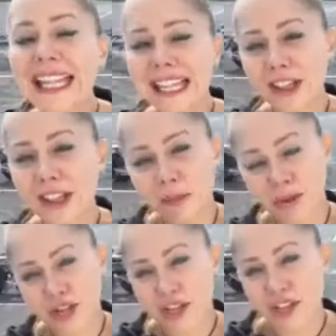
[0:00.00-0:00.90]
a little
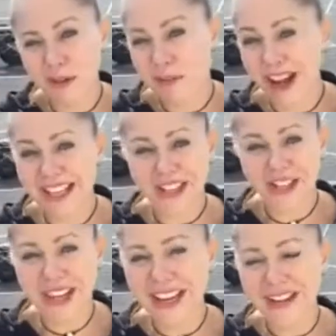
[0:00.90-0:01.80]
portion of the price,
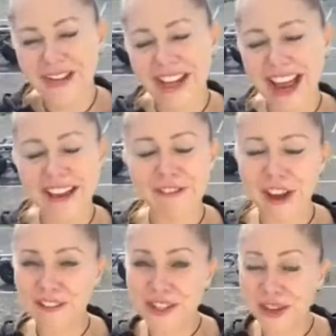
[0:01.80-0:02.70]

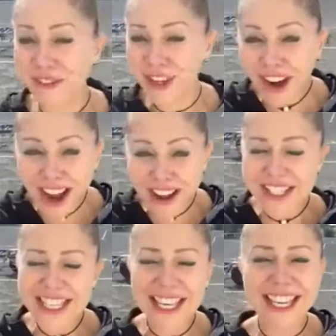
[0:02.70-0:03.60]
$395. So if you don't have
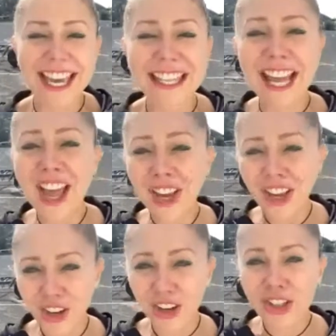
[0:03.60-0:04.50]
your ticket yet,
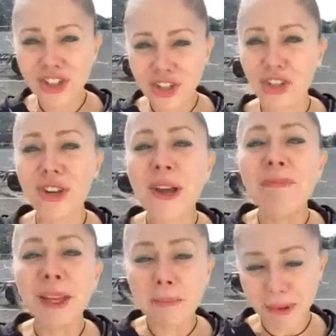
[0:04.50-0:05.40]
go to
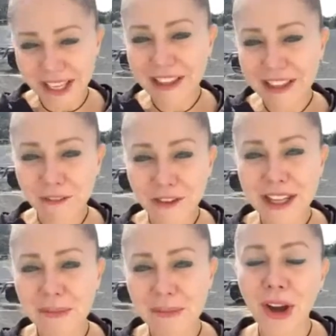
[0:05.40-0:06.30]

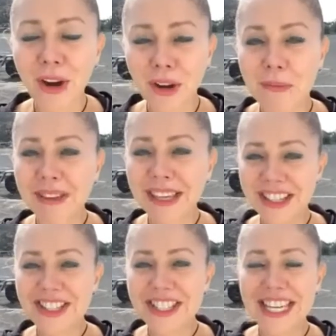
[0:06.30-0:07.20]
bringthefreedom.com, get
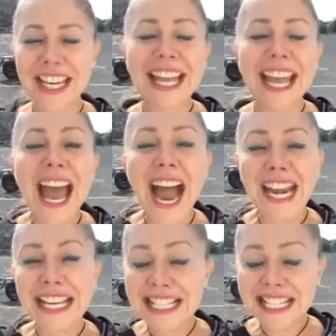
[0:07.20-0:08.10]
your ticket.
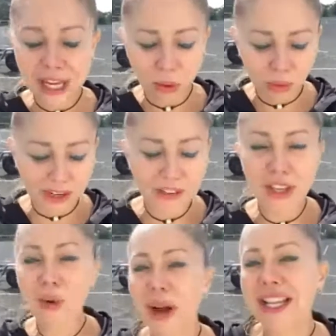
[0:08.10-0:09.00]
And as I said, wherever
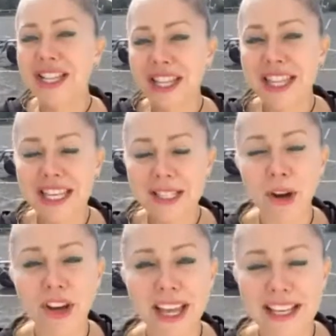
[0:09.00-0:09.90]
you're watching this
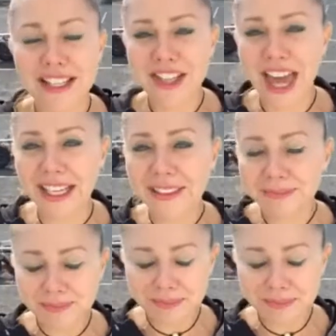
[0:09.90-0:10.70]
broadcast today,